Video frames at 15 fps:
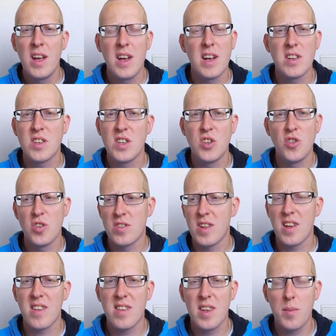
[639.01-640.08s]
and she just
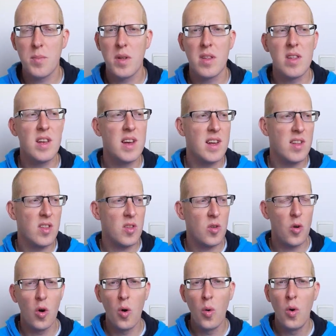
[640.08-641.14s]
accepted and
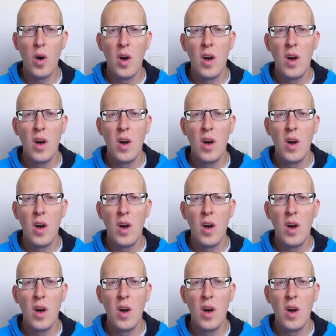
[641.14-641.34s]
go